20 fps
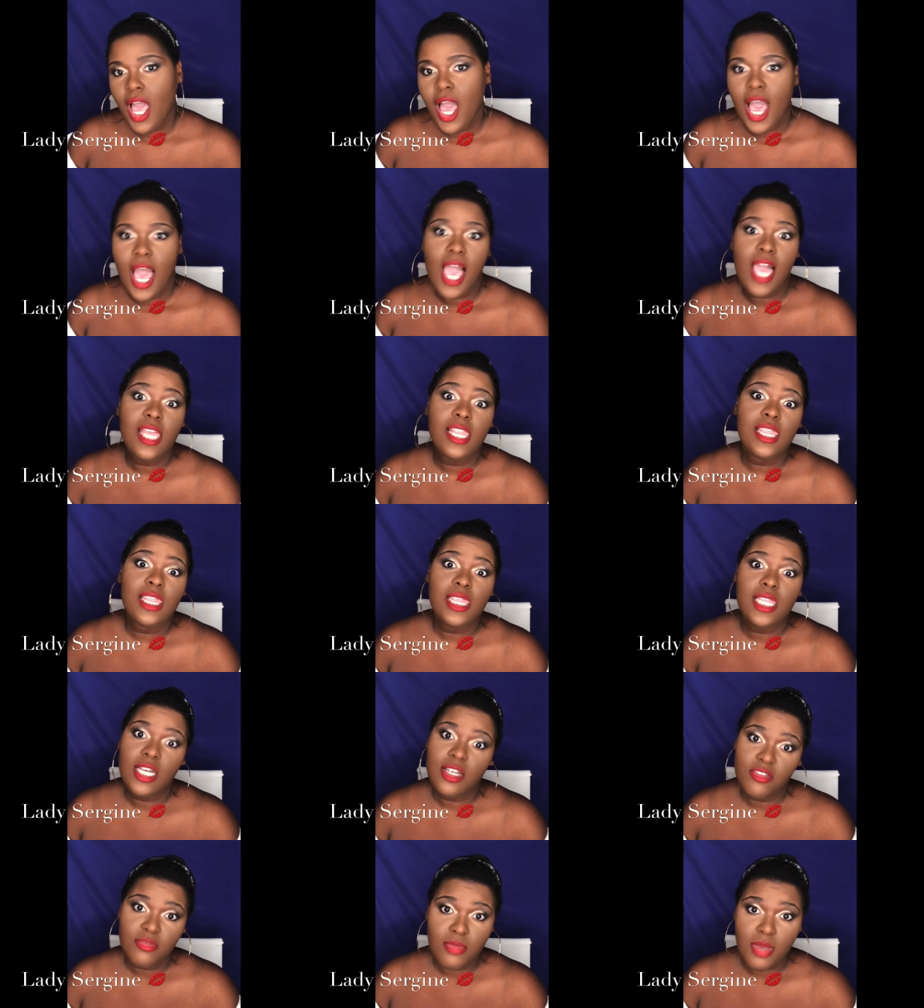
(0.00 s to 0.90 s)
I
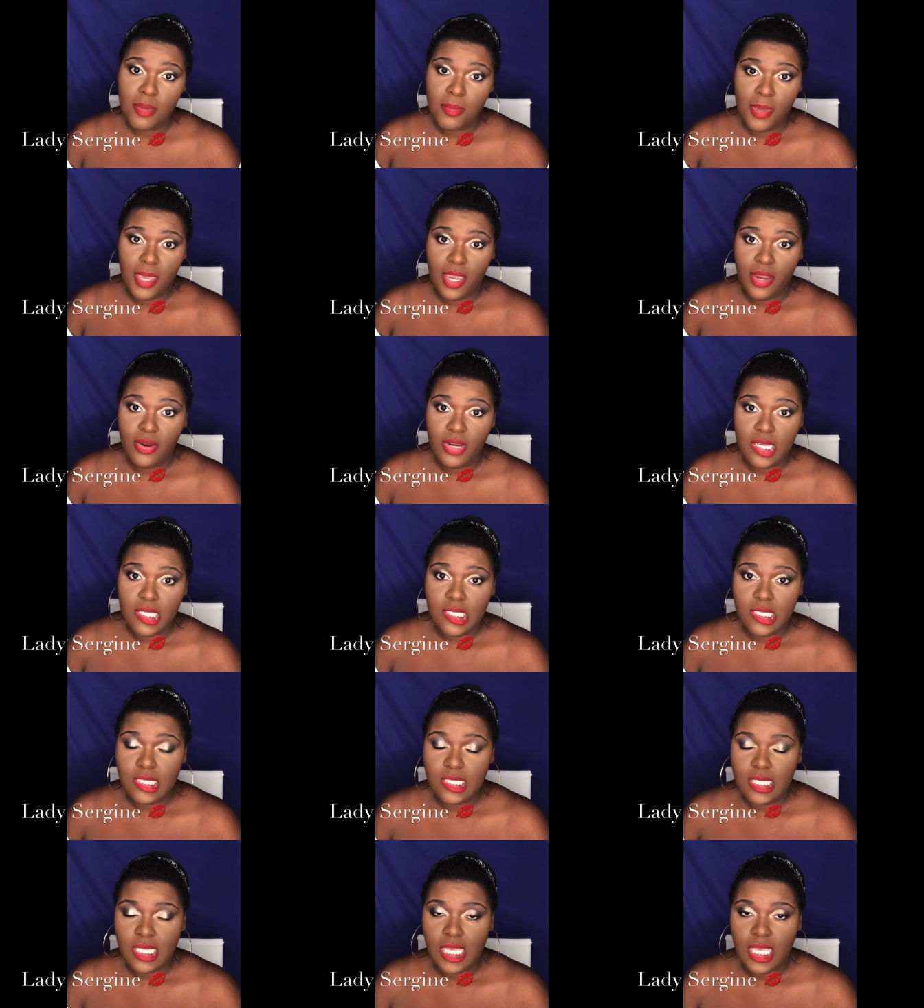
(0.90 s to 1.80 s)
love my parents,
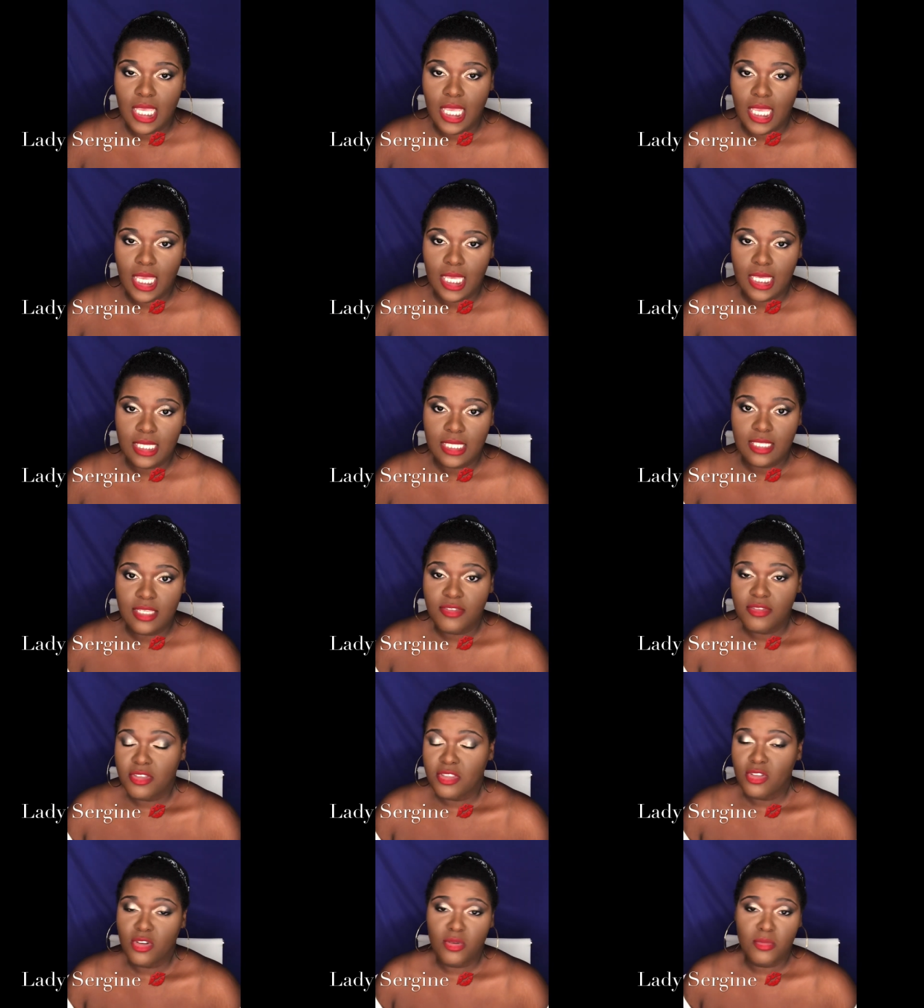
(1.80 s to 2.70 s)
and
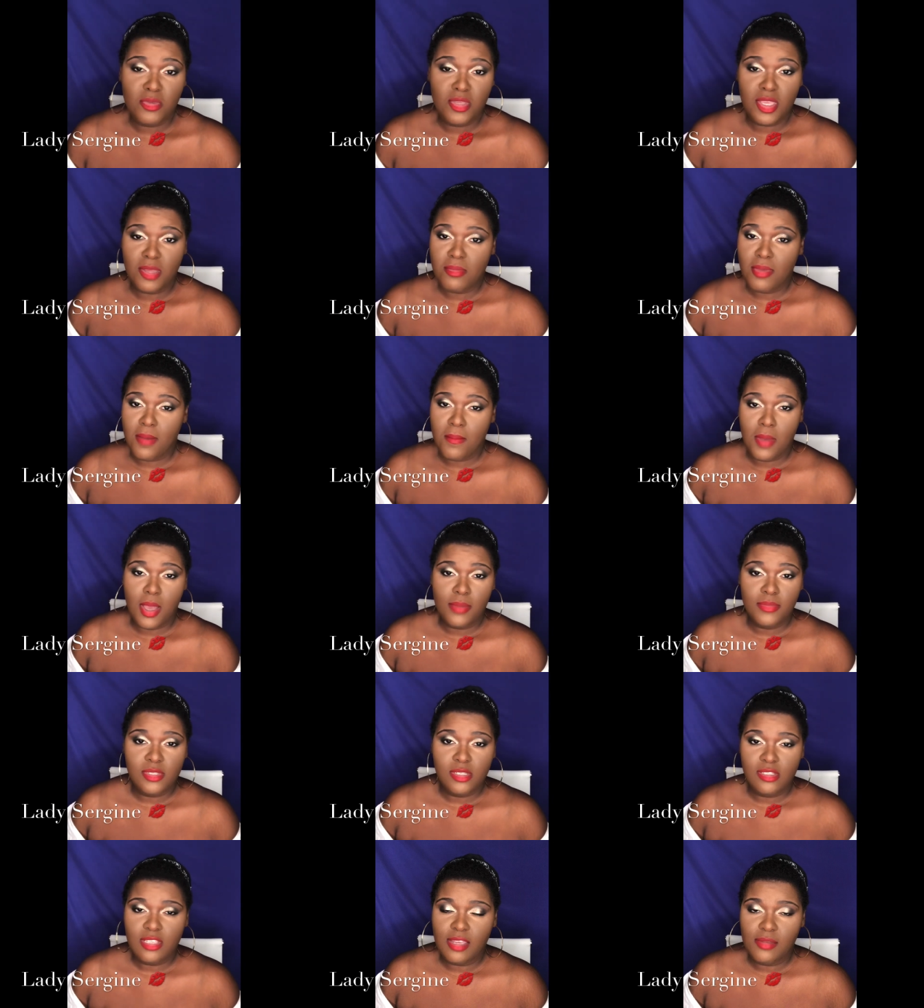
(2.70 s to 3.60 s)
even though me and my mom
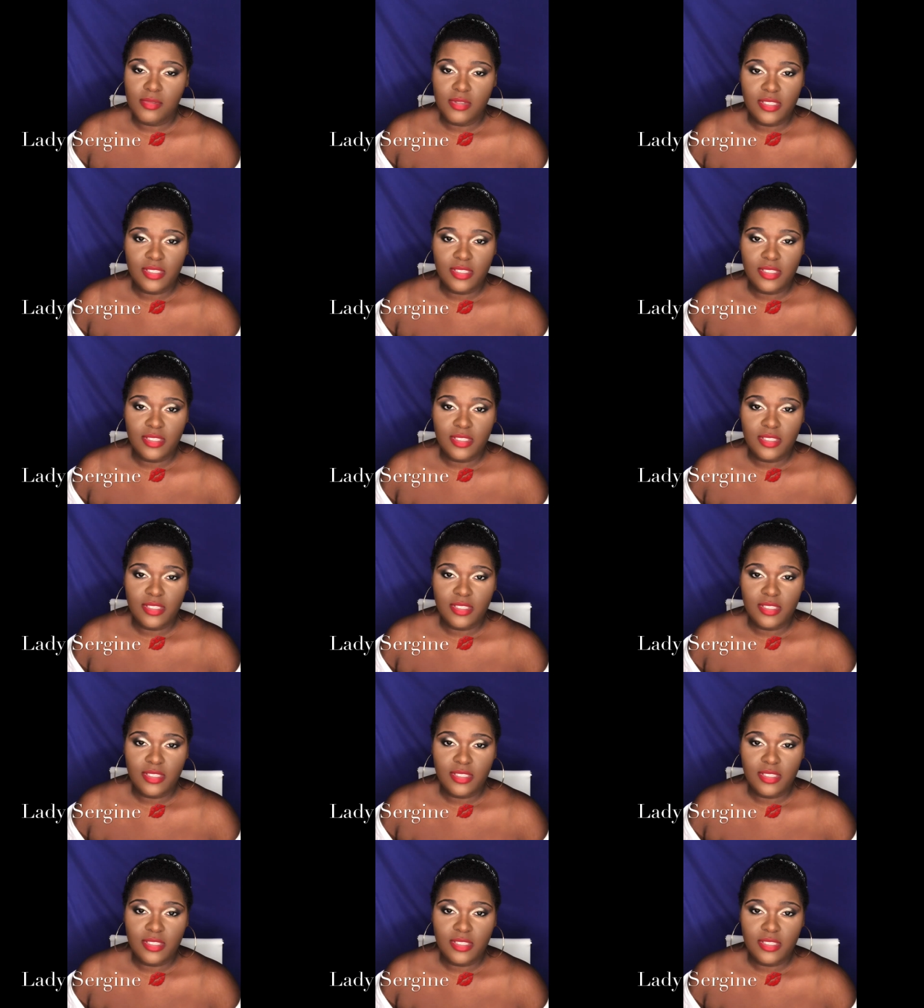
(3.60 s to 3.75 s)
sometimes